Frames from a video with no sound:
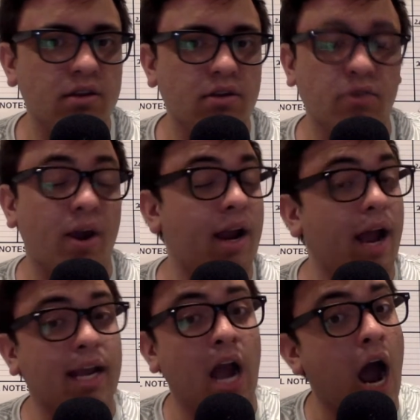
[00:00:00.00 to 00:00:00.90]
great
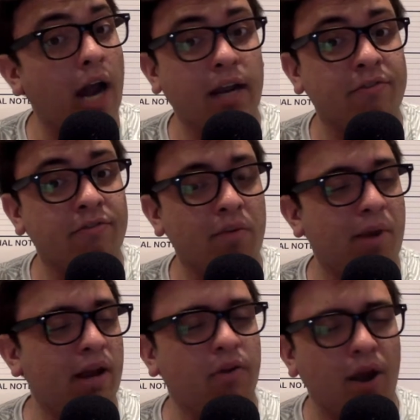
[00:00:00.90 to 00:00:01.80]
iconic
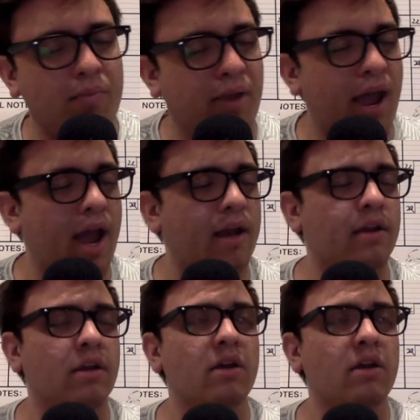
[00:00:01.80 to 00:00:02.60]
frontman, great band,